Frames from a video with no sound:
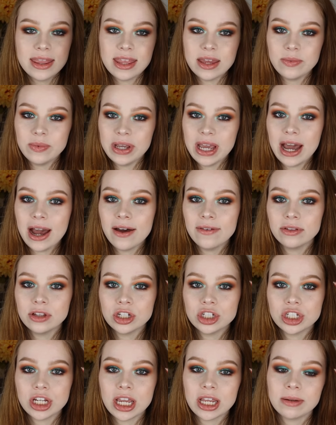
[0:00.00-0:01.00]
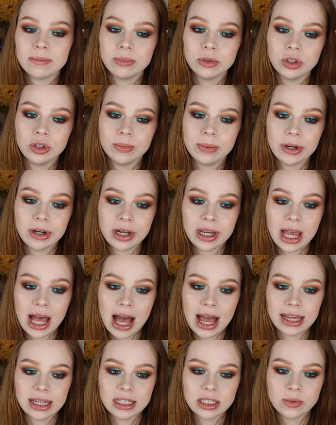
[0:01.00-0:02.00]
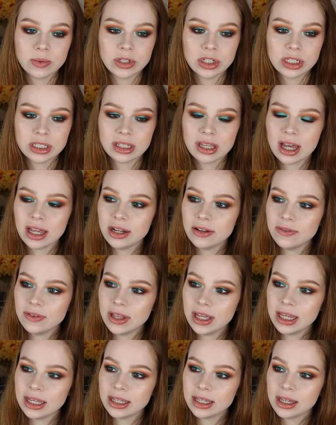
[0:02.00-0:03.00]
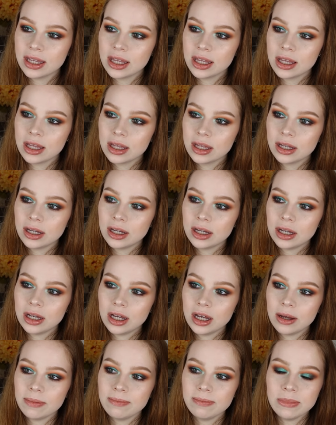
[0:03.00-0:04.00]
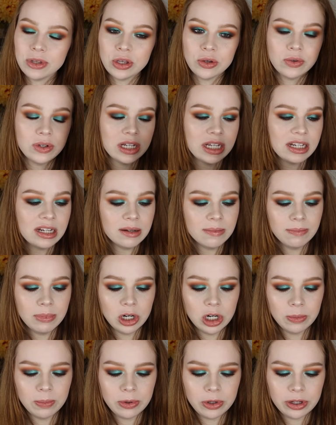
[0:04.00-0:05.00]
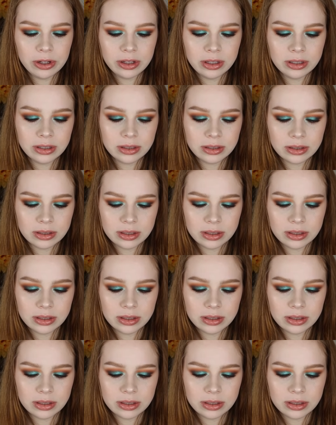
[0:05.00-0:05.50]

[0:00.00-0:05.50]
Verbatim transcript: And then we have the shade Blueberry Ice, which is kind of like a muted purple.